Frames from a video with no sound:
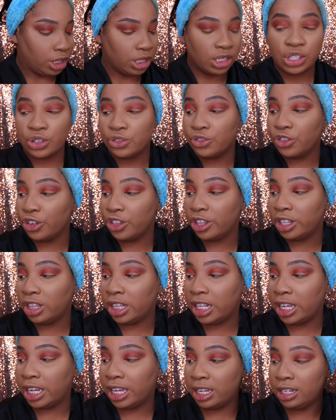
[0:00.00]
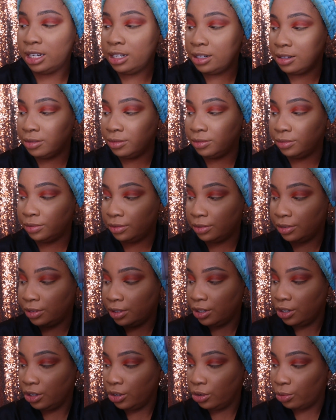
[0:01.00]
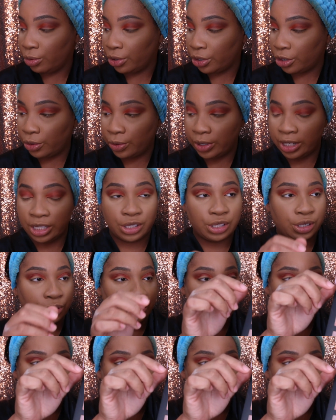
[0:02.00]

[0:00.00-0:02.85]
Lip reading: So for the lid, we're going to